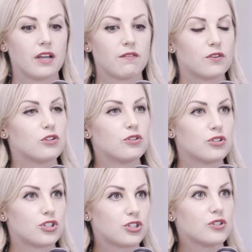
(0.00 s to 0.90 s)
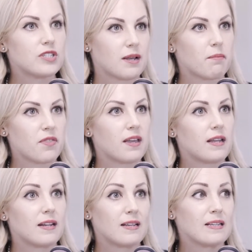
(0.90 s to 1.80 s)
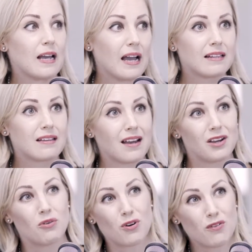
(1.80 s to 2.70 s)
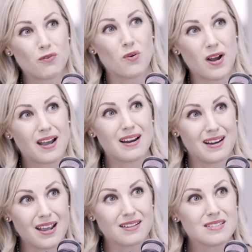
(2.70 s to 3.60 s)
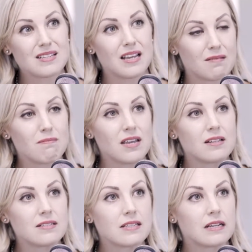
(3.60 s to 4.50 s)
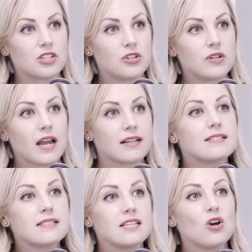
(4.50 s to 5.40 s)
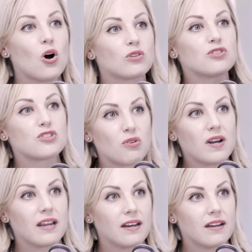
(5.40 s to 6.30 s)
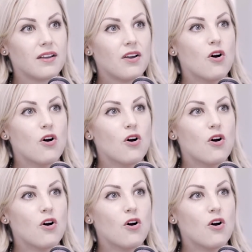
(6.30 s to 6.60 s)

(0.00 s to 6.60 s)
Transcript: if you shoot something in a 8K or a 4K lens, it means that you can see on screen